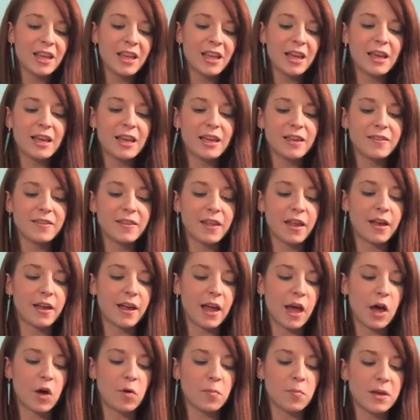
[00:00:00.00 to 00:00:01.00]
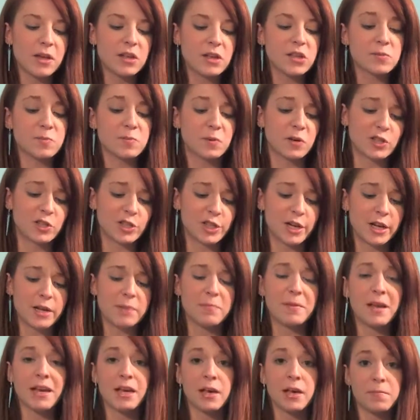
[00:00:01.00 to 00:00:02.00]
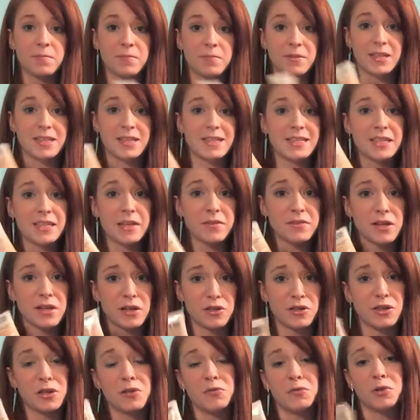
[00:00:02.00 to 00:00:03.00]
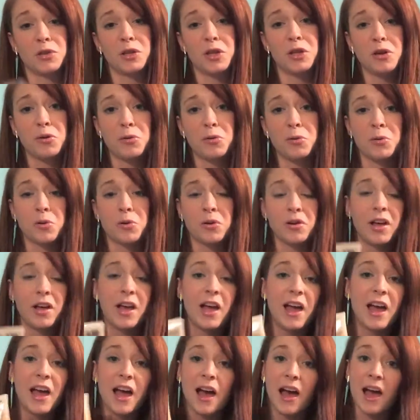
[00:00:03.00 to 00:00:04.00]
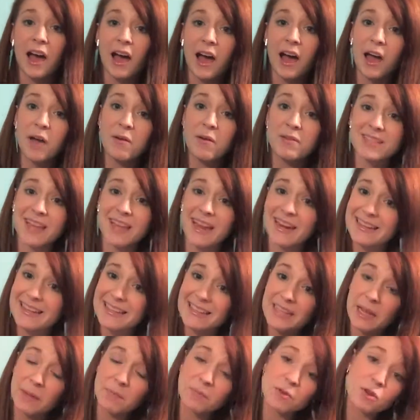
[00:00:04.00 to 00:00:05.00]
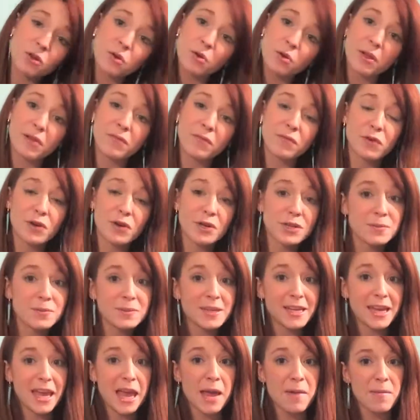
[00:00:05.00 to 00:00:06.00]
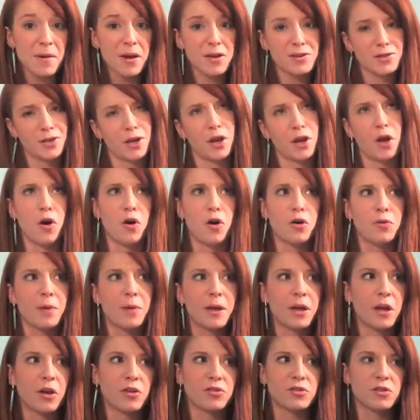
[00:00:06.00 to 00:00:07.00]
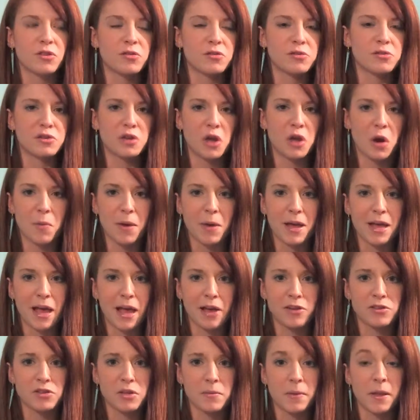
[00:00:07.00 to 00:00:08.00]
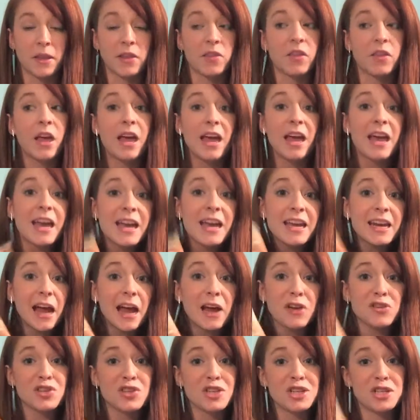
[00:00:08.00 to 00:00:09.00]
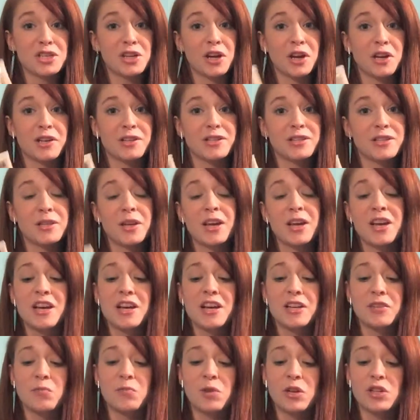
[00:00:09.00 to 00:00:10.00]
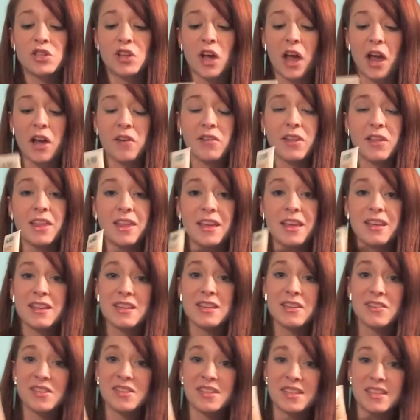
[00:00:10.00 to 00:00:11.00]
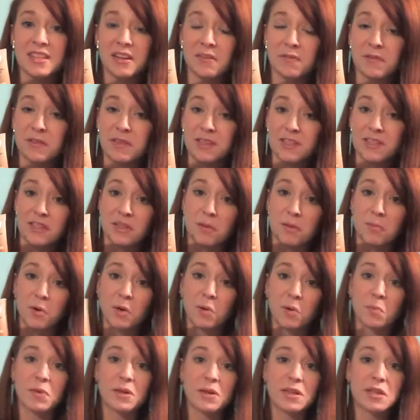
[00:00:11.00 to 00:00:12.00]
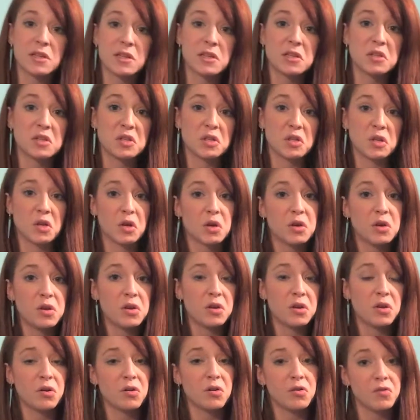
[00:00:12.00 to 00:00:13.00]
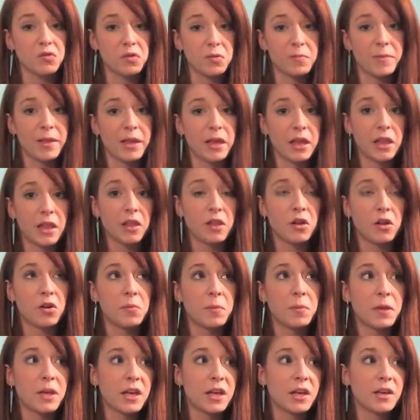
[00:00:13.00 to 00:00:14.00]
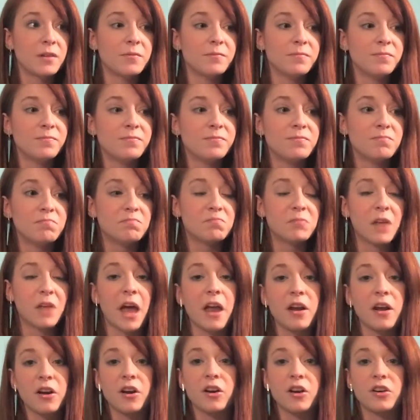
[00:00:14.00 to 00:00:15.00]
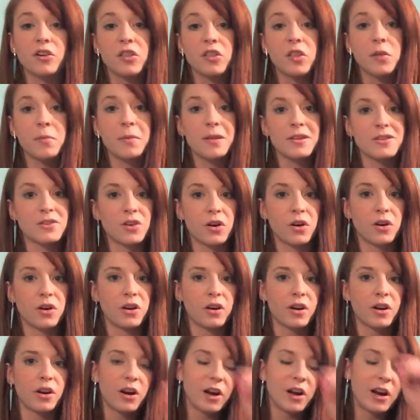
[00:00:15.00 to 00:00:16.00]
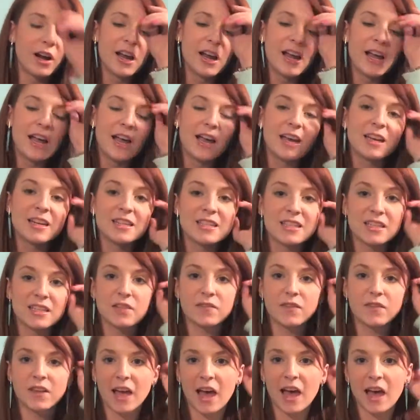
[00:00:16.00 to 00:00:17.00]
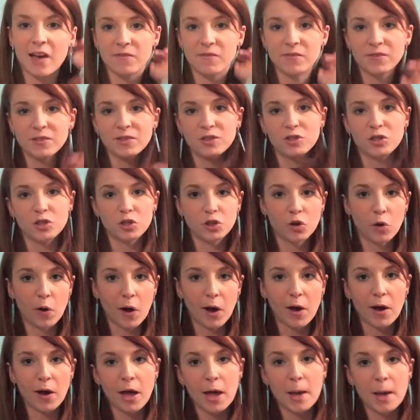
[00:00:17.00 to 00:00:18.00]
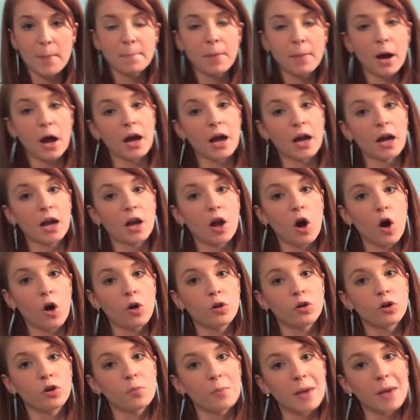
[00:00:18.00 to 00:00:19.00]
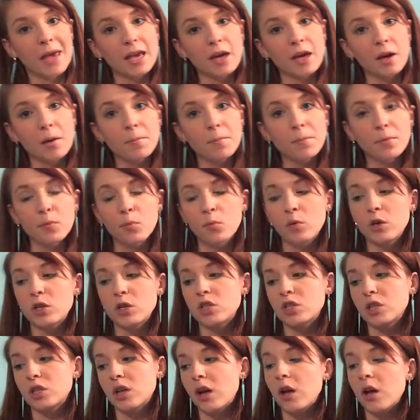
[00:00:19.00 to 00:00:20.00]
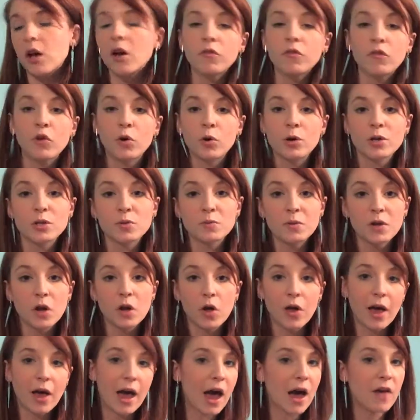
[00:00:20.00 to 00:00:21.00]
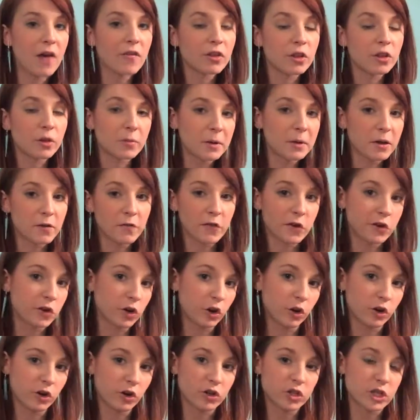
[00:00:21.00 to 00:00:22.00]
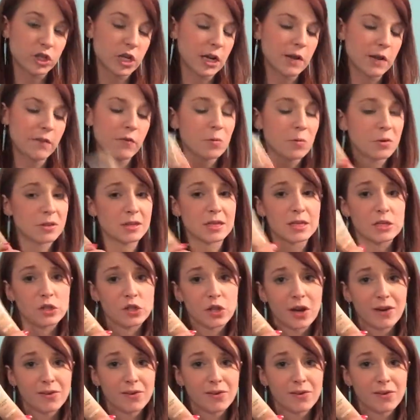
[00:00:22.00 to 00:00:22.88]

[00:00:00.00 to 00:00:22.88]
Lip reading: is Almay Smart Shade makeup. This stuff's actually really cool. I was kind of skeptical at first when it came out. I was like, oh my gosh, there's no way it actually wins. It actually does, which I really like to use this stuff in the summer because, you know, you go from like a little bit lighter to a little bit darker, and instead of like having to go out and buy all new makeup, which of course we all have a little bit of a darker shade, even with these you